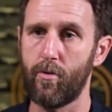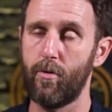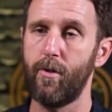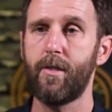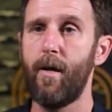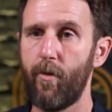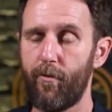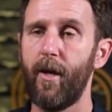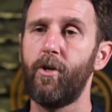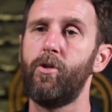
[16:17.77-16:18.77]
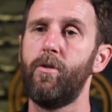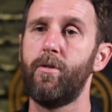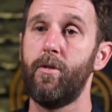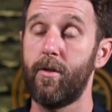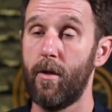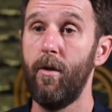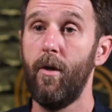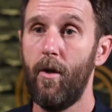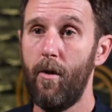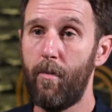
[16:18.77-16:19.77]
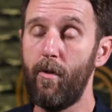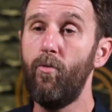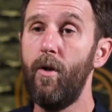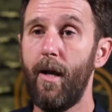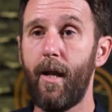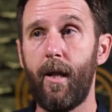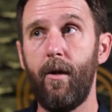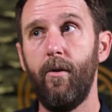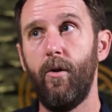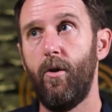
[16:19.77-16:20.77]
or to accept reflections and to be really